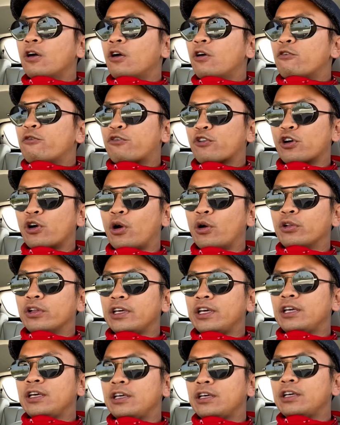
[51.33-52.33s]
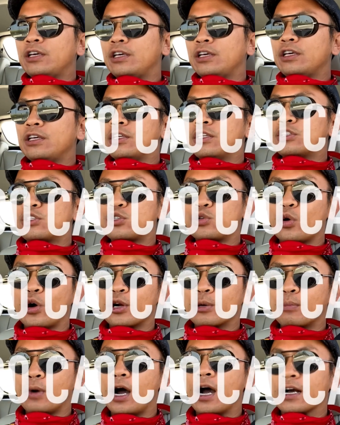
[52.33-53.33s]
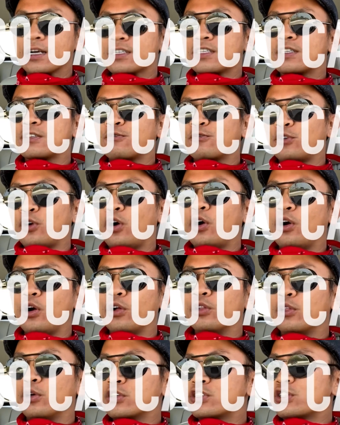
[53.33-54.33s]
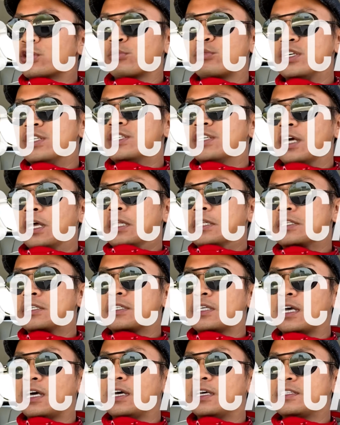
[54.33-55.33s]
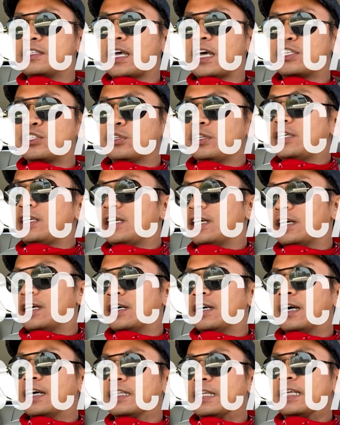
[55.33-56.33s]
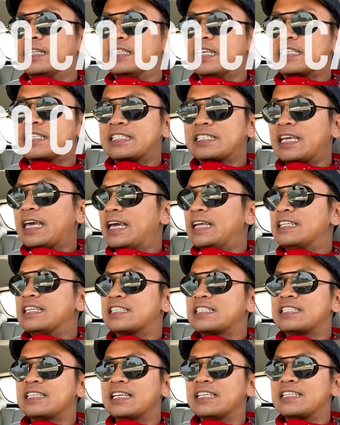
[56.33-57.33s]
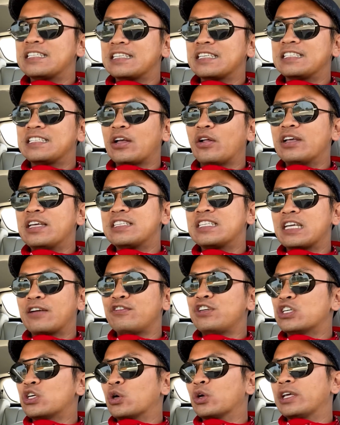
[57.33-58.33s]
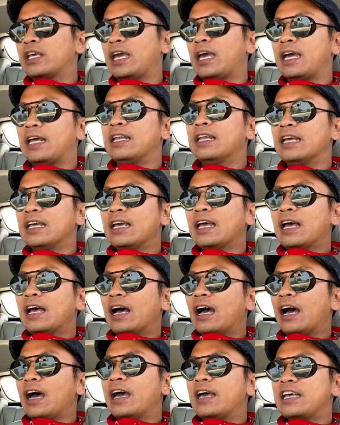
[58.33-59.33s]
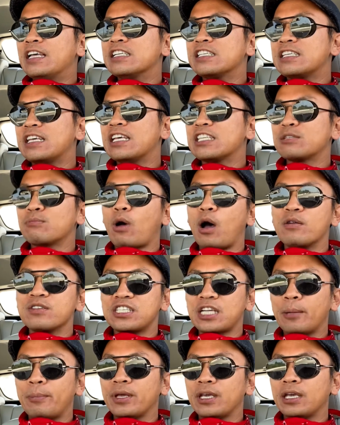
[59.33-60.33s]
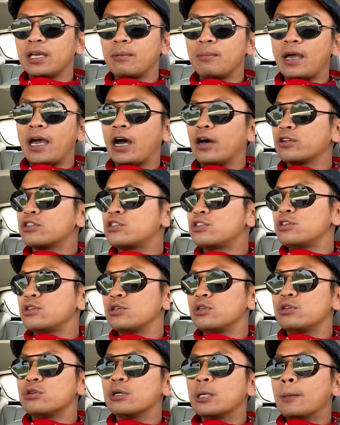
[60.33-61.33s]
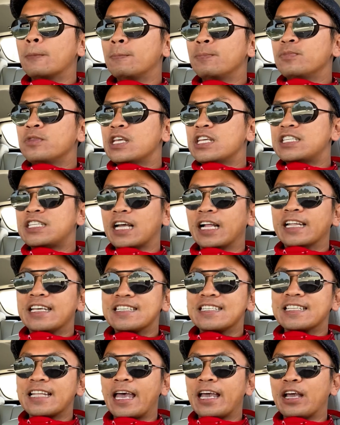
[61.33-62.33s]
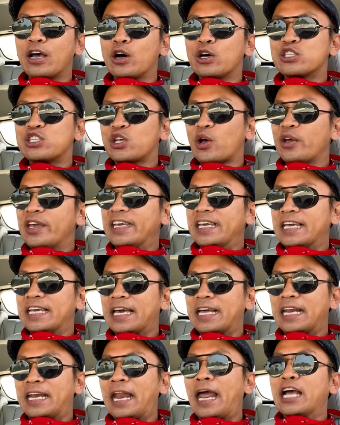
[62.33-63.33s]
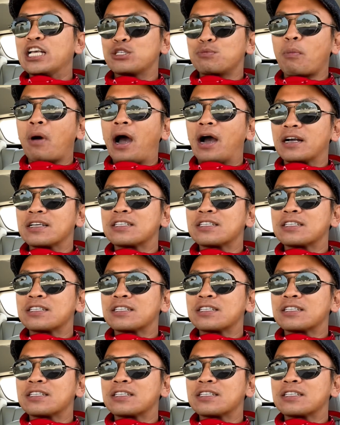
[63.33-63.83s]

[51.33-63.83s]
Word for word: for only 200 bucks for all those three sets. Uh, it's actually, uh, this kid, is, it's only a seven-year-old kid, uh, his, his mom is helping him out to sell his Lego so he can get an Xbox.